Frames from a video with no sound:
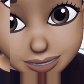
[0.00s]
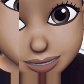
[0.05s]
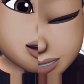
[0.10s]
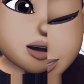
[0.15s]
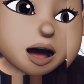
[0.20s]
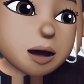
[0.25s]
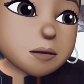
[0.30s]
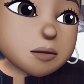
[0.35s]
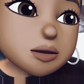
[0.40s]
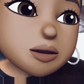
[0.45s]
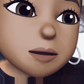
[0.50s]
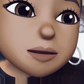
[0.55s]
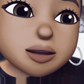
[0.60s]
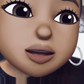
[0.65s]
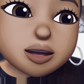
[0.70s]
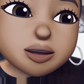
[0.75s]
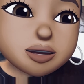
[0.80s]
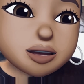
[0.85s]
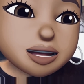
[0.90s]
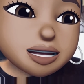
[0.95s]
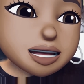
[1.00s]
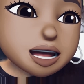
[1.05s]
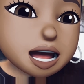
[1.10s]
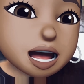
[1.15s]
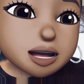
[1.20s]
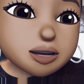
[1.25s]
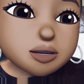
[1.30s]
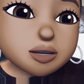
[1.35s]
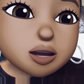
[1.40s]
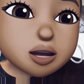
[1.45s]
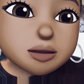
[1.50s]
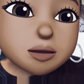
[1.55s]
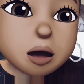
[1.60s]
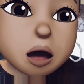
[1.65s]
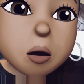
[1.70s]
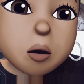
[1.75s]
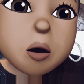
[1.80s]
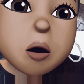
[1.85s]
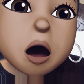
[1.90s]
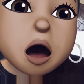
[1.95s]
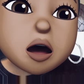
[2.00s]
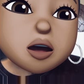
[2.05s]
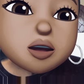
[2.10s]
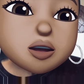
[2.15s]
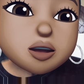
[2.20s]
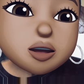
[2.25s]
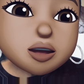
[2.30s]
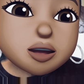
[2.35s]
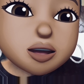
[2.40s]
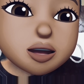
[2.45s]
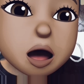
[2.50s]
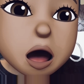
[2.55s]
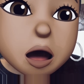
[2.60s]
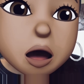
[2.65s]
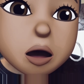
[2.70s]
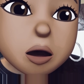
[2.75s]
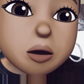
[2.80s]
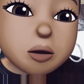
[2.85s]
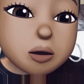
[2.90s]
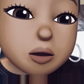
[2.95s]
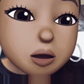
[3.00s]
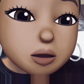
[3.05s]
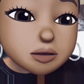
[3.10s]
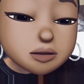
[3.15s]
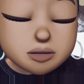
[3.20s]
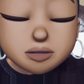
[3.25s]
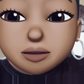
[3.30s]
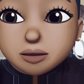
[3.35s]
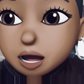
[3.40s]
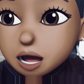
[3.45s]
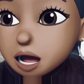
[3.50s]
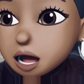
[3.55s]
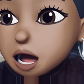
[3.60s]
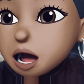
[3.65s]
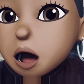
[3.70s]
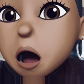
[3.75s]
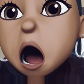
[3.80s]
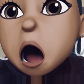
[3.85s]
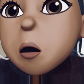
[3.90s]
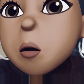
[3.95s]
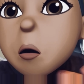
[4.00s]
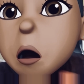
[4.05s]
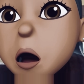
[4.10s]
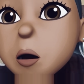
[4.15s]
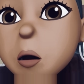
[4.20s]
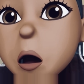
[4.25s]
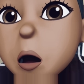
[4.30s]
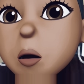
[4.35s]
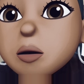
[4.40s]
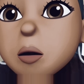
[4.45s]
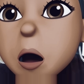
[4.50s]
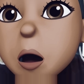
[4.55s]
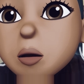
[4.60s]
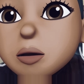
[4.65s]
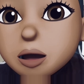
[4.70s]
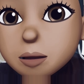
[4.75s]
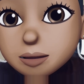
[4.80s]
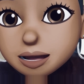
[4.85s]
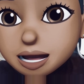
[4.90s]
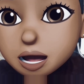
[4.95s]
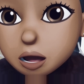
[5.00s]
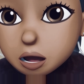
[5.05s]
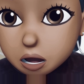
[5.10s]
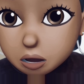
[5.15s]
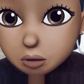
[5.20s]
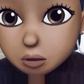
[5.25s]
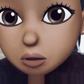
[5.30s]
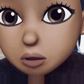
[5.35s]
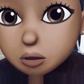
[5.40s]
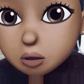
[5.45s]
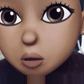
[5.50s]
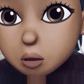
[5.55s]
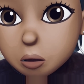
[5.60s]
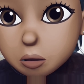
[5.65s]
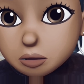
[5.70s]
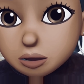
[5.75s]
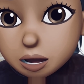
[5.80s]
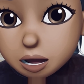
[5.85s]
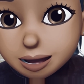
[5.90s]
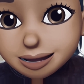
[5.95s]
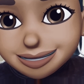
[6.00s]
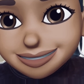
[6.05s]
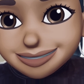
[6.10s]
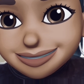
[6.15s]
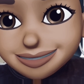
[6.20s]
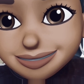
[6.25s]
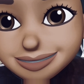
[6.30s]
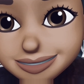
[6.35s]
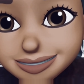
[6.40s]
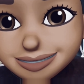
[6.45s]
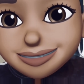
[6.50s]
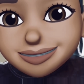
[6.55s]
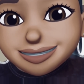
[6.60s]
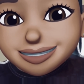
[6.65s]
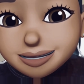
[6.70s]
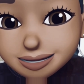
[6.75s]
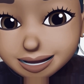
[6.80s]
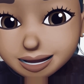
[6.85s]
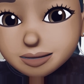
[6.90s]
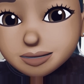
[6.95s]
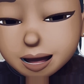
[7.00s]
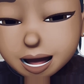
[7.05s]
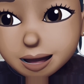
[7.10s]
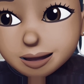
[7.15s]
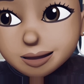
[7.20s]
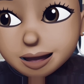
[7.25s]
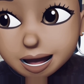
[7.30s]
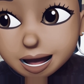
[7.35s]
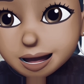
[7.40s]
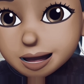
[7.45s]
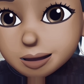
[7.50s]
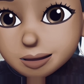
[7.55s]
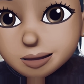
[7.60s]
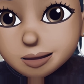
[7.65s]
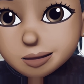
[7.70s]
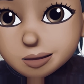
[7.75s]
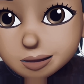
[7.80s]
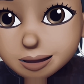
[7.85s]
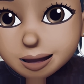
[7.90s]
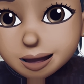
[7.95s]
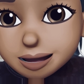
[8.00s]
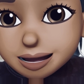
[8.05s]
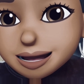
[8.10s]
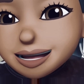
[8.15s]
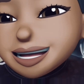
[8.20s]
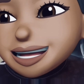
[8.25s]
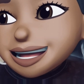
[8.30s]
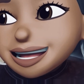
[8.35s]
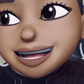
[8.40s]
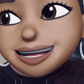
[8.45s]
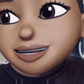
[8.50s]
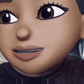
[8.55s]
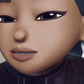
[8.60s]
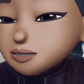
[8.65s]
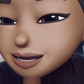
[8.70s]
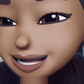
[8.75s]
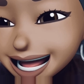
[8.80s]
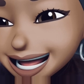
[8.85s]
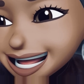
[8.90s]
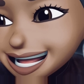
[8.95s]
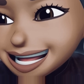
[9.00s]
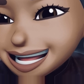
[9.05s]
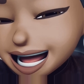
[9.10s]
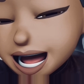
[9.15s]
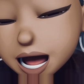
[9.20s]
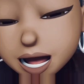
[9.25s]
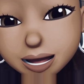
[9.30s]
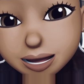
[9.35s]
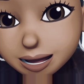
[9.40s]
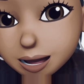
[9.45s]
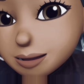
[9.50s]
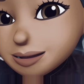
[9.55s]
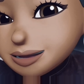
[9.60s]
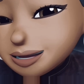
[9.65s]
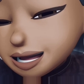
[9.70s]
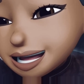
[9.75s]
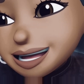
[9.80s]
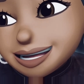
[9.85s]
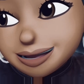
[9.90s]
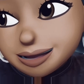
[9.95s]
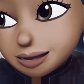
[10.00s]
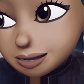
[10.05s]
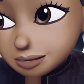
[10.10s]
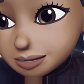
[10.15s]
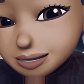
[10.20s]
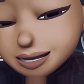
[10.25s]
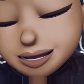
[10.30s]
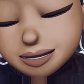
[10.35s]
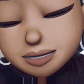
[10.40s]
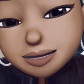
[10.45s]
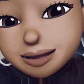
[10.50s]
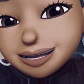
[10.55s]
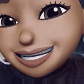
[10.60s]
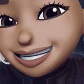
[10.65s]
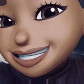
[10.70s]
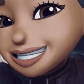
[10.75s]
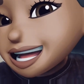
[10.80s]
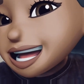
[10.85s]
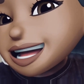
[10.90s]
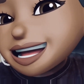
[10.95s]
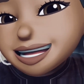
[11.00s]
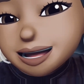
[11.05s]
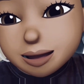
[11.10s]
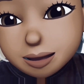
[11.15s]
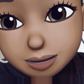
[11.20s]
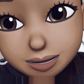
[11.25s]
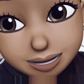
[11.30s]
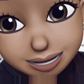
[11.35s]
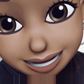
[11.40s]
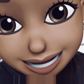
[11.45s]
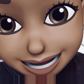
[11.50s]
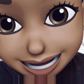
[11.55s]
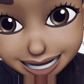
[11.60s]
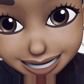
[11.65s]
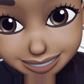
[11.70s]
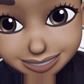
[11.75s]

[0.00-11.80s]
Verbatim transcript: Yo, I promise you, this candle smell so freaking good. Oh, oh, oh, oh, let me tell you a little story about how it went. What? I don't know. I was trying to do the Fresh Prince shit. It didn't work out.